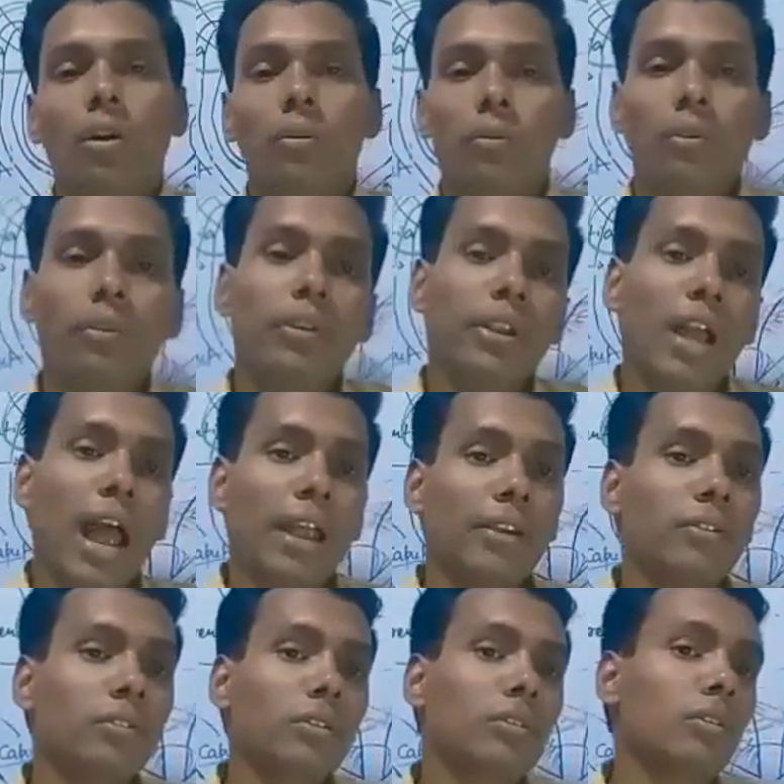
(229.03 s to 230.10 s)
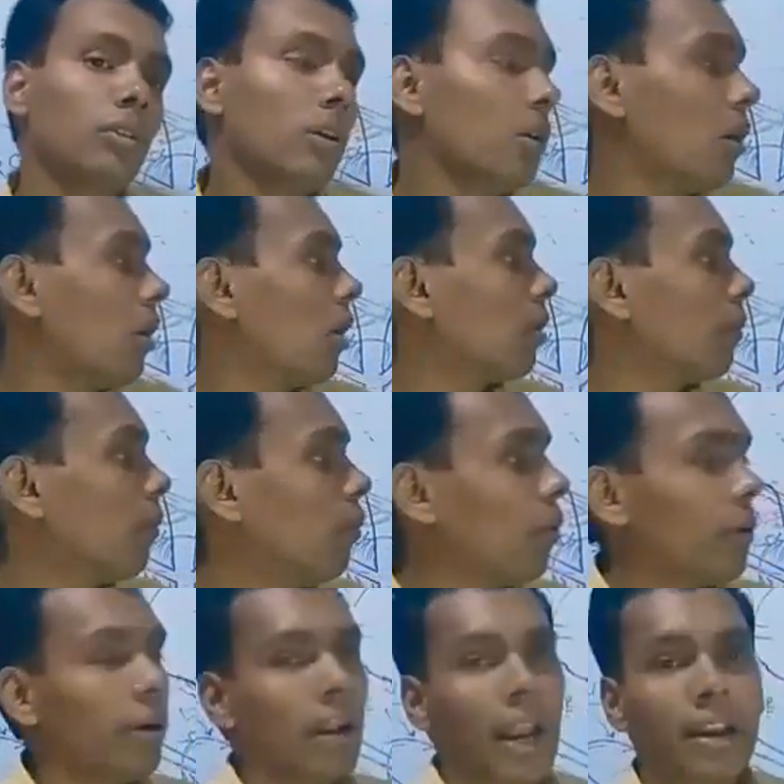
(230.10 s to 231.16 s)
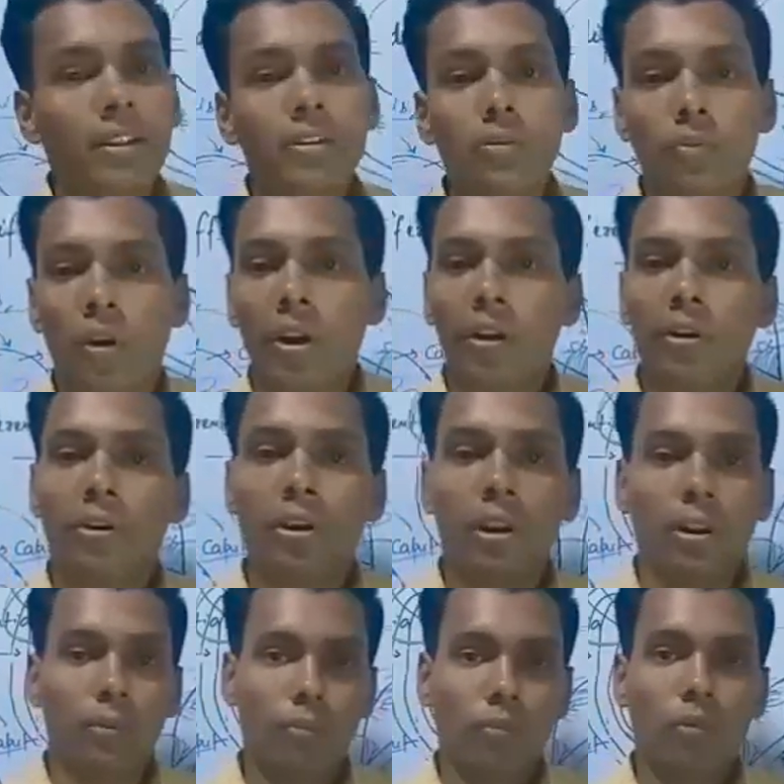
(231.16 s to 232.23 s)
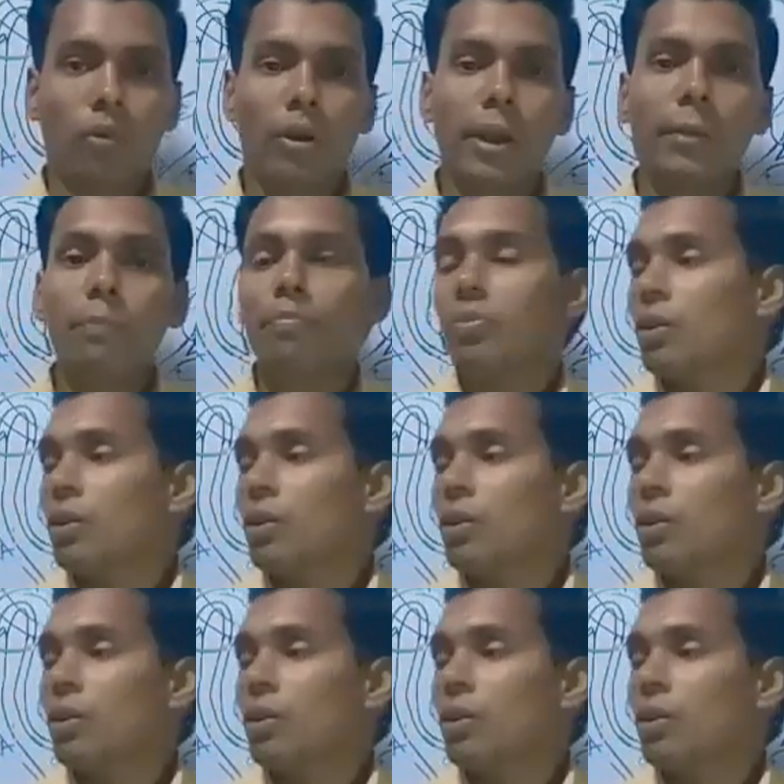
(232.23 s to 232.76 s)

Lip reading: we write on board, that is ventrally. Okay,